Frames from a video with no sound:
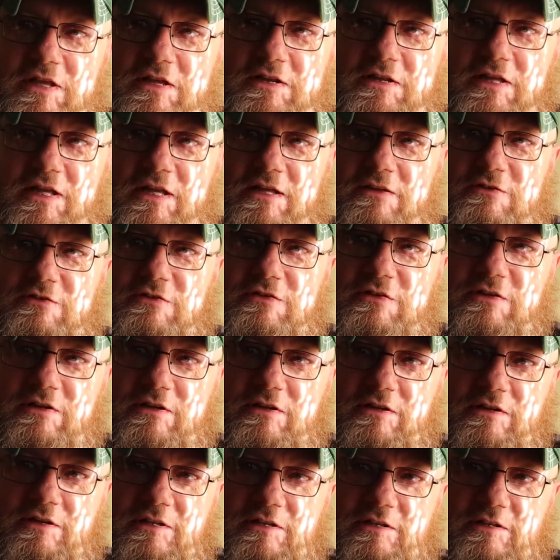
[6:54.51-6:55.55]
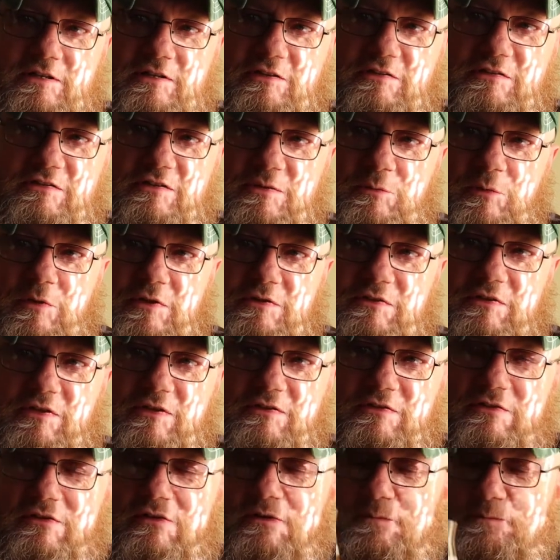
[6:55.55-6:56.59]
down the hatch. Let's see what it
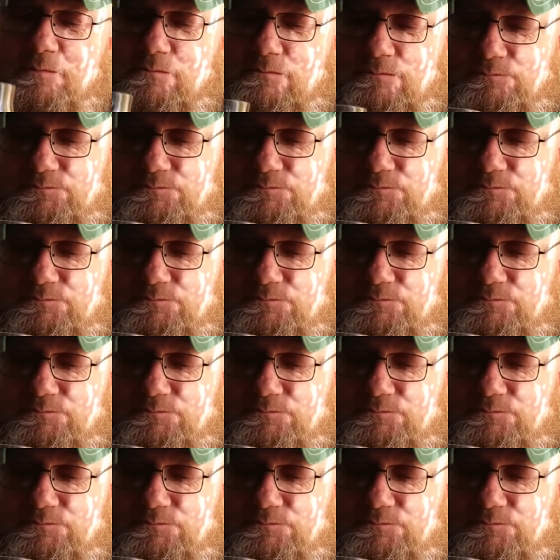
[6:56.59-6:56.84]
tastes like.